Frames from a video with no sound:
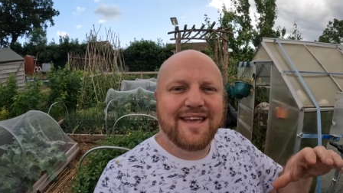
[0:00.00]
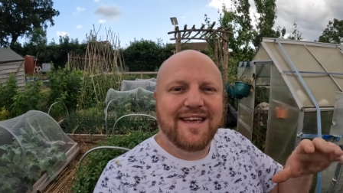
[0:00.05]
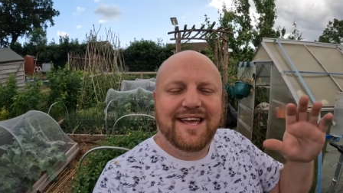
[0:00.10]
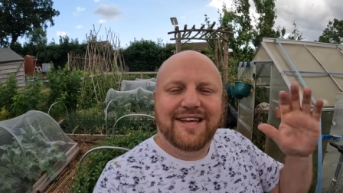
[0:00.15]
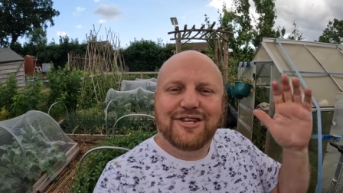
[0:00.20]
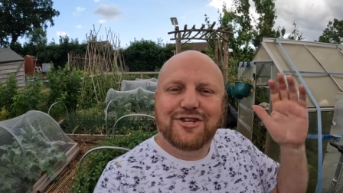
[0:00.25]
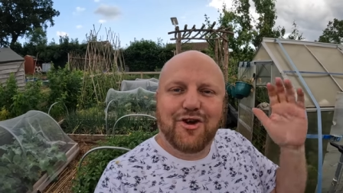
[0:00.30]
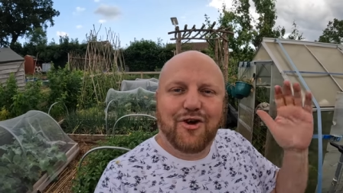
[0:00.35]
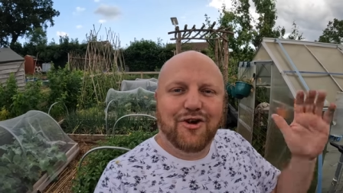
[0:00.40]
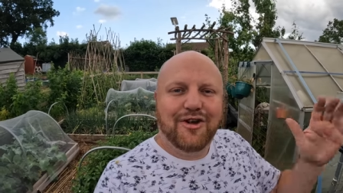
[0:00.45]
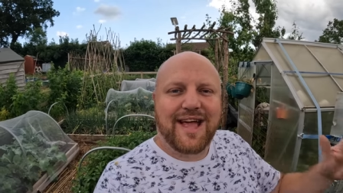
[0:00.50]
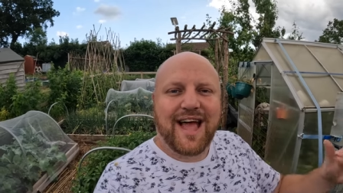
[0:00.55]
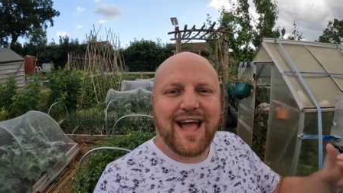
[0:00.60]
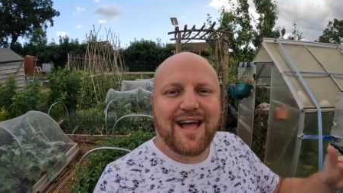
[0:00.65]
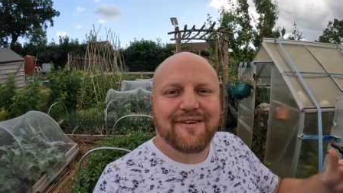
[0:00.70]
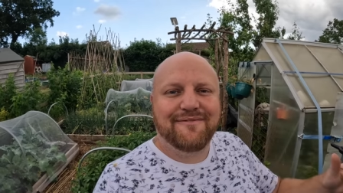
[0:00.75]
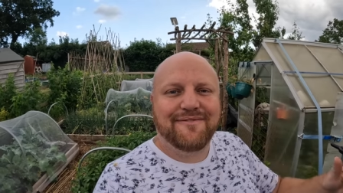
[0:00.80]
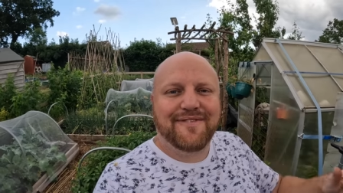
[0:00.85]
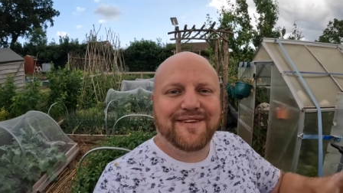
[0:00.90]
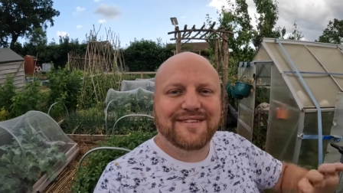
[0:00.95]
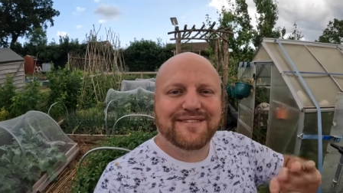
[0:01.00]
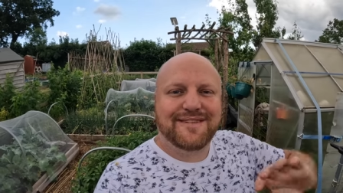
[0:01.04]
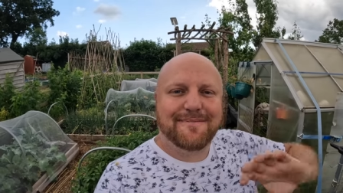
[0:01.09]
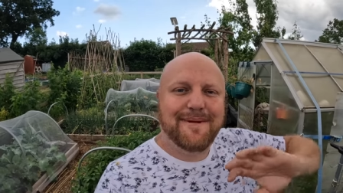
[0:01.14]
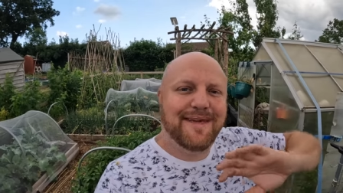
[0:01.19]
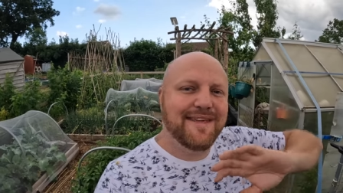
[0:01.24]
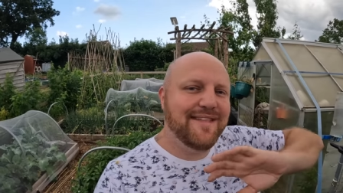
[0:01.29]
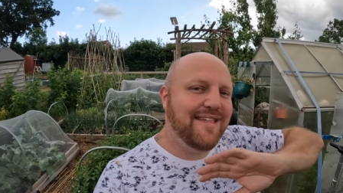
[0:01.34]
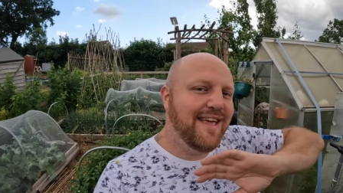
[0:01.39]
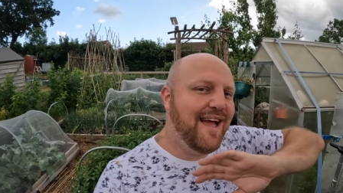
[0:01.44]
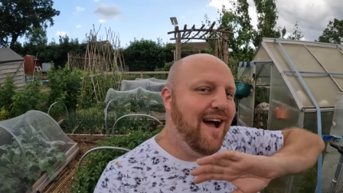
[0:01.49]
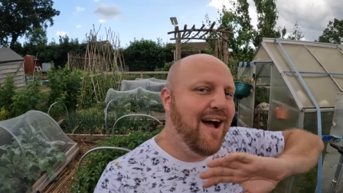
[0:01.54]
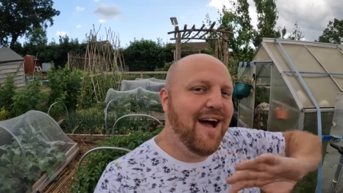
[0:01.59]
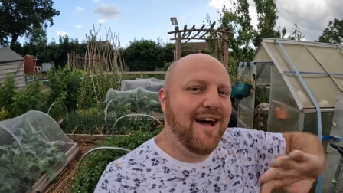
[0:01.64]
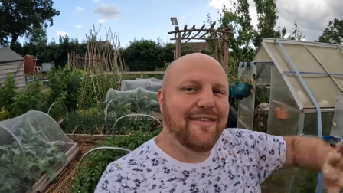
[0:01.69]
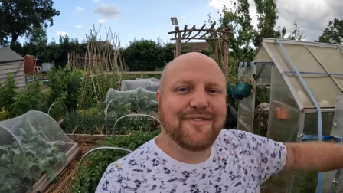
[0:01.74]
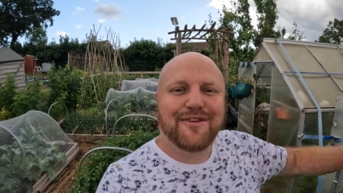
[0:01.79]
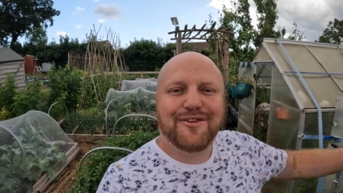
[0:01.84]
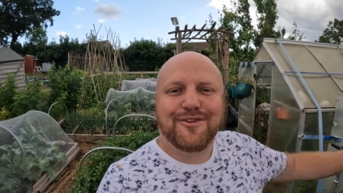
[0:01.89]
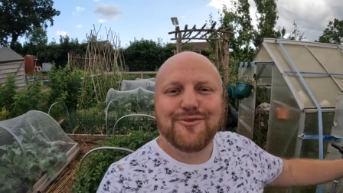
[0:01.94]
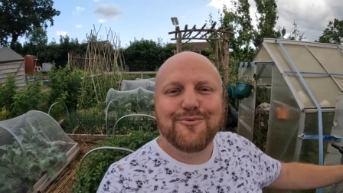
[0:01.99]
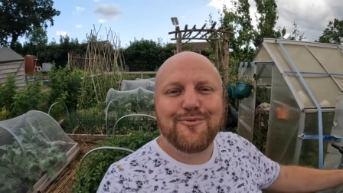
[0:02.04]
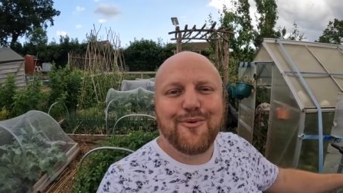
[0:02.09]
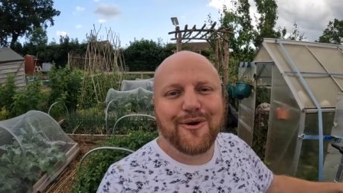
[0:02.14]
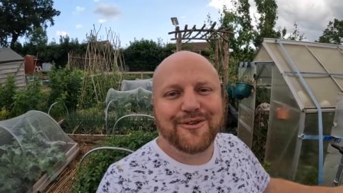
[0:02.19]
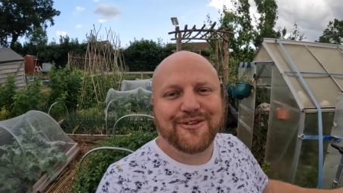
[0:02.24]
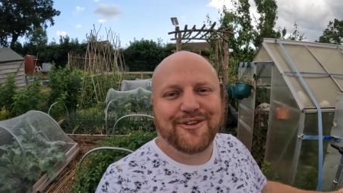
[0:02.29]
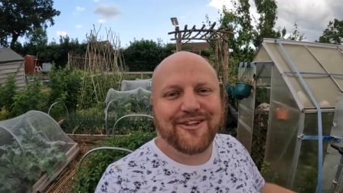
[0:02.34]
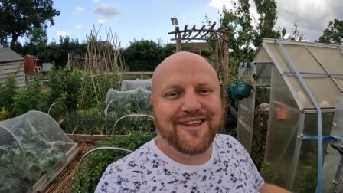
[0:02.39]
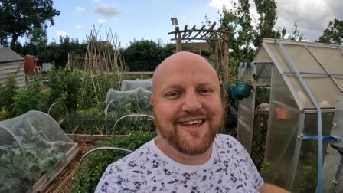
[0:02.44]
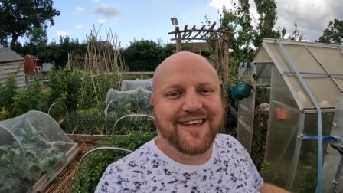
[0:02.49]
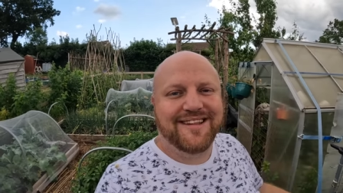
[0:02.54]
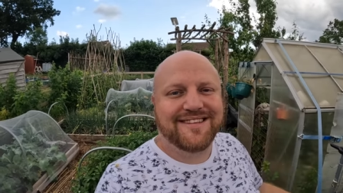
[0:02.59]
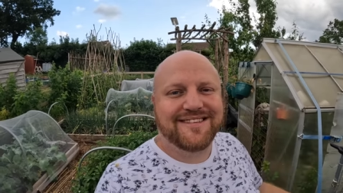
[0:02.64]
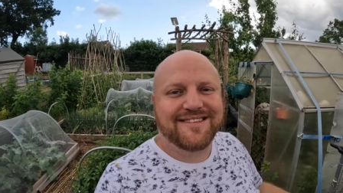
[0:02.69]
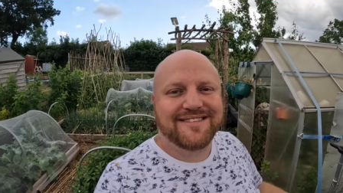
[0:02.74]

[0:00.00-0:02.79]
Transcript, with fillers: it's your canvas to make the art that you want on it.